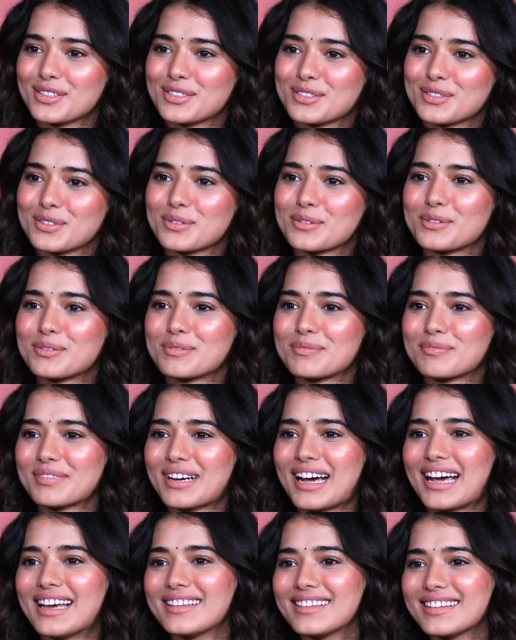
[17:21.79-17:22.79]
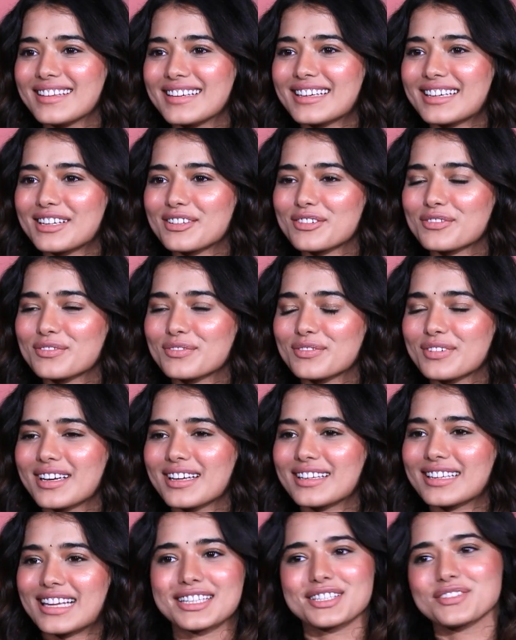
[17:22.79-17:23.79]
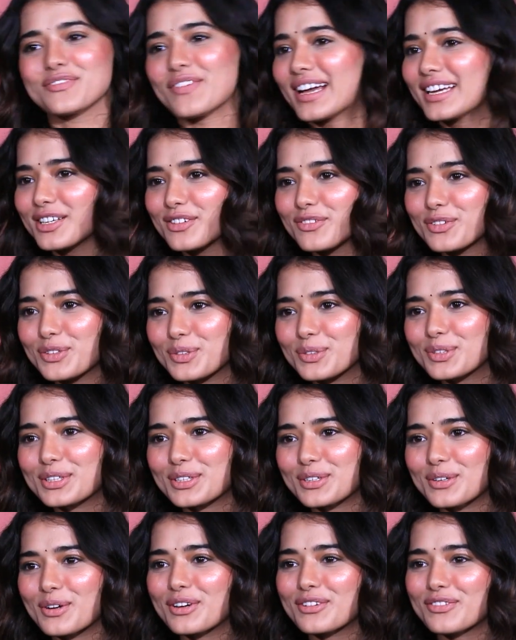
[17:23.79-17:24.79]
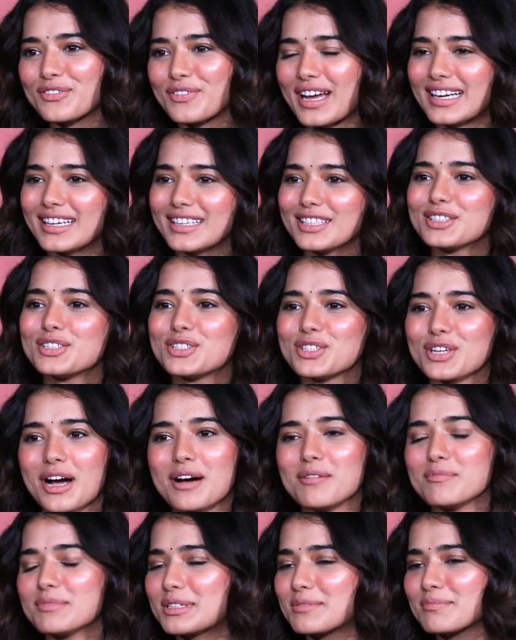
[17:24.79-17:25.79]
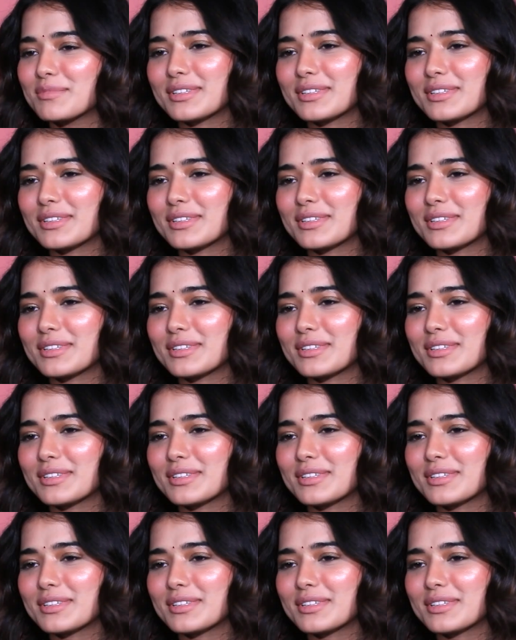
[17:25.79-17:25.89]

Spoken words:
So I think if that's fine if you did not find it charming,